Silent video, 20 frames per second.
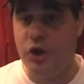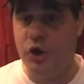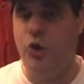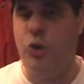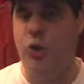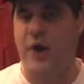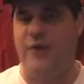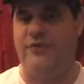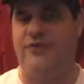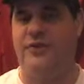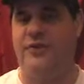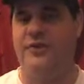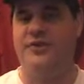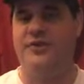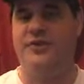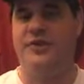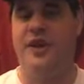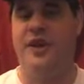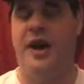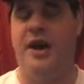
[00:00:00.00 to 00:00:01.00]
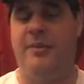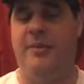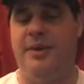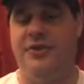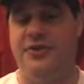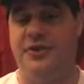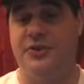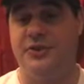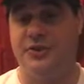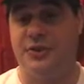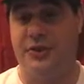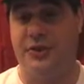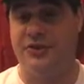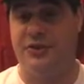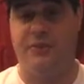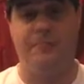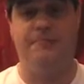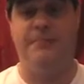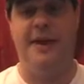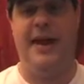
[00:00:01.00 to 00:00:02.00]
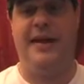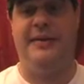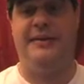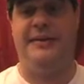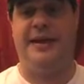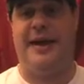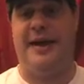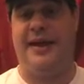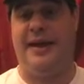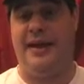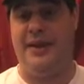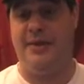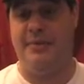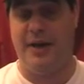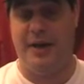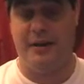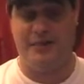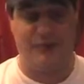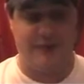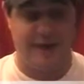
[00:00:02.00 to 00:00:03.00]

Questions, comments, concerns, and man, did I get emails